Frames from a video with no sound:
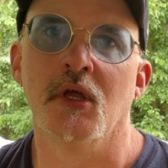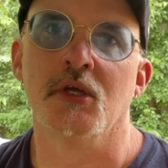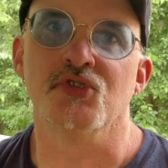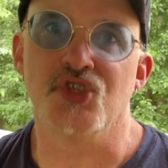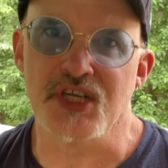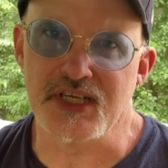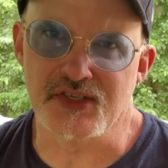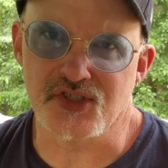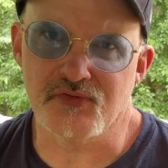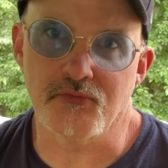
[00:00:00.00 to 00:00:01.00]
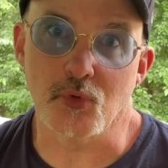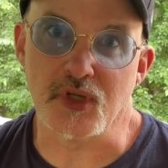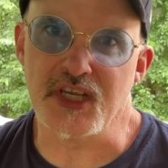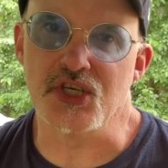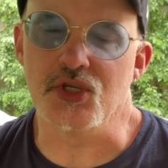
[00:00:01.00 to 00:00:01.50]
genes
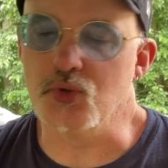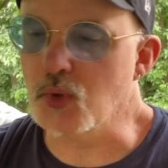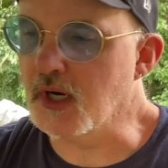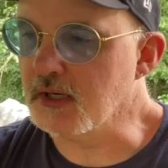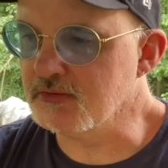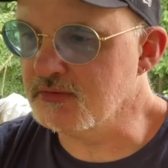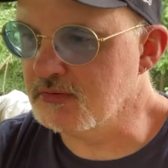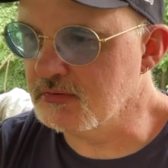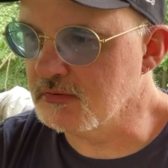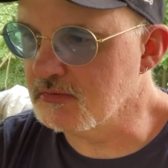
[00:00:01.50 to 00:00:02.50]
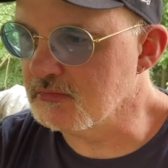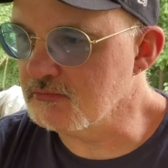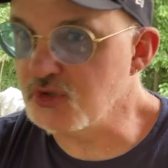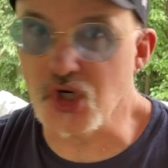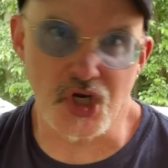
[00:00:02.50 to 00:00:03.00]
related to
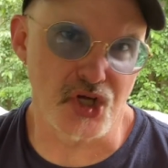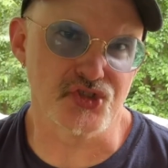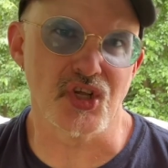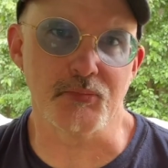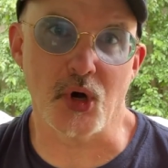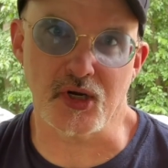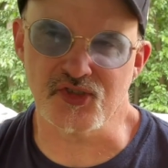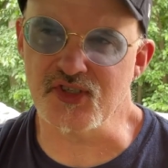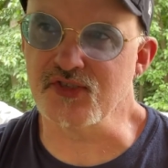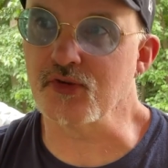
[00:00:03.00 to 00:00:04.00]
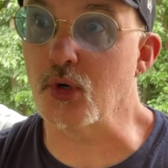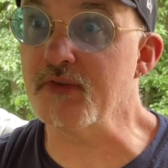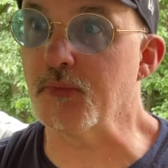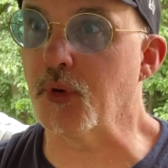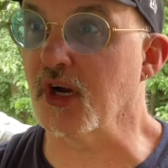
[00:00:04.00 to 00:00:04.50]
young onset Parkinson's or
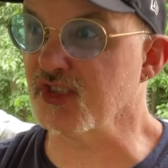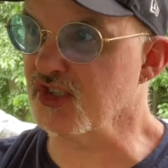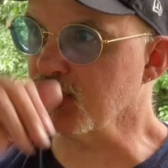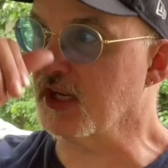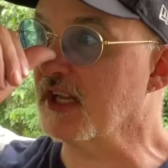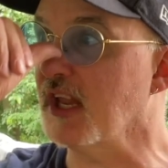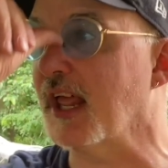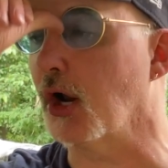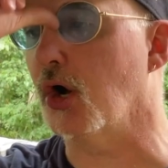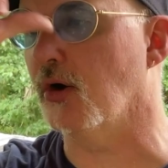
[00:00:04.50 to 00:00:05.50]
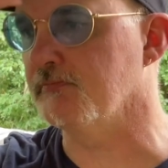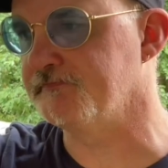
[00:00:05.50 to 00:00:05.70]
even Parkinson's at all.